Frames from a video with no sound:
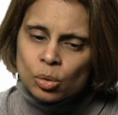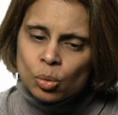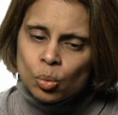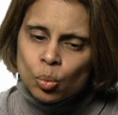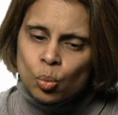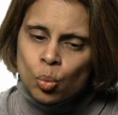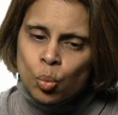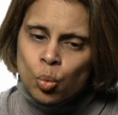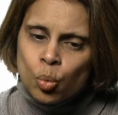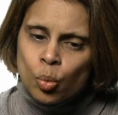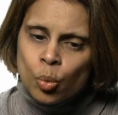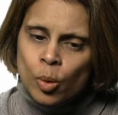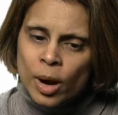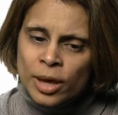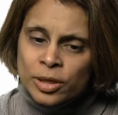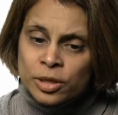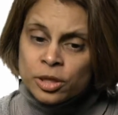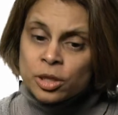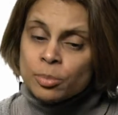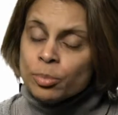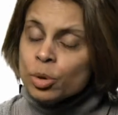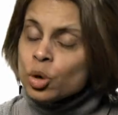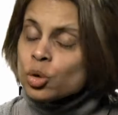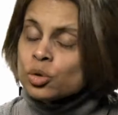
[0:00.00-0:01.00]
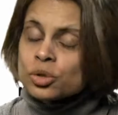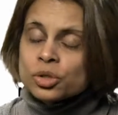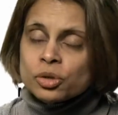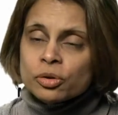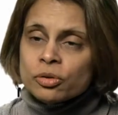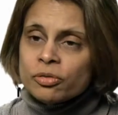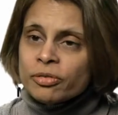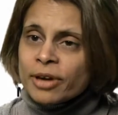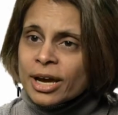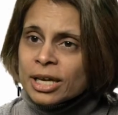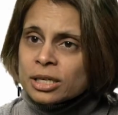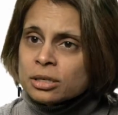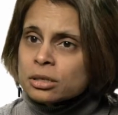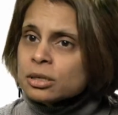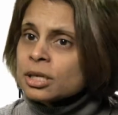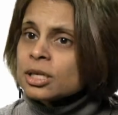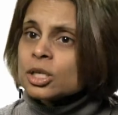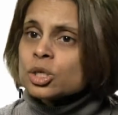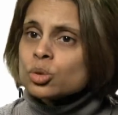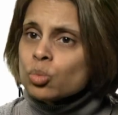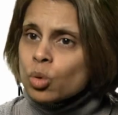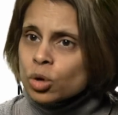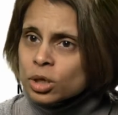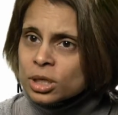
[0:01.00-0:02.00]
whether the bones are affected
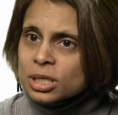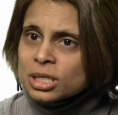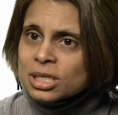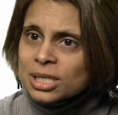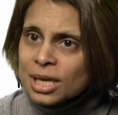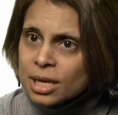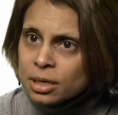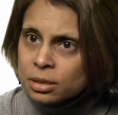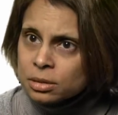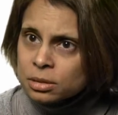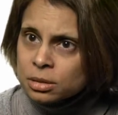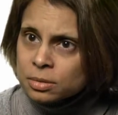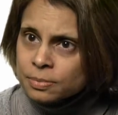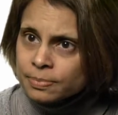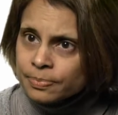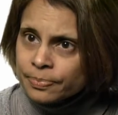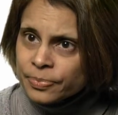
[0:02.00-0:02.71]
and to what extent.